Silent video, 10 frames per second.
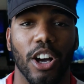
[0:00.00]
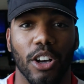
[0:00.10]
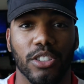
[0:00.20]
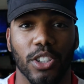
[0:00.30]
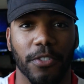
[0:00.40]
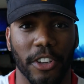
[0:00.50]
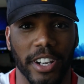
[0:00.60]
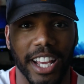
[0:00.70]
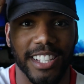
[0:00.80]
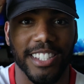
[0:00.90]
Also, if
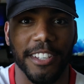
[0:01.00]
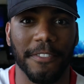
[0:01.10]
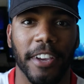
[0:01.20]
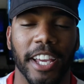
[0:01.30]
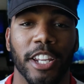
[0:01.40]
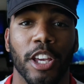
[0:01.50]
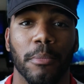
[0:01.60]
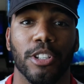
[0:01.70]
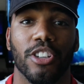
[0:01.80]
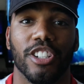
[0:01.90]
you're an SC fan,
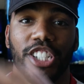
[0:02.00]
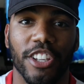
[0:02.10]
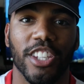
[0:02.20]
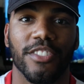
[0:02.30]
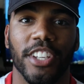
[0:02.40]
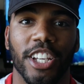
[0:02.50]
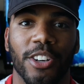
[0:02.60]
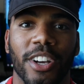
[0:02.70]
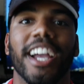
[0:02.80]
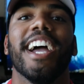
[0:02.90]
be sure to share this
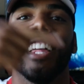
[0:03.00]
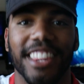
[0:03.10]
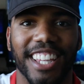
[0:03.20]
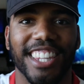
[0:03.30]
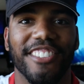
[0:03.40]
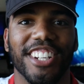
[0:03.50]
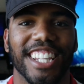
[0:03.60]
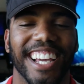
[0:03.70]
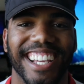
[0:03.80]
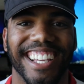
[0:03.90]
video and then leave it a
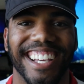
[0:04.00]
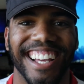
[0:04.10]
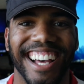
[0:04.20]
like.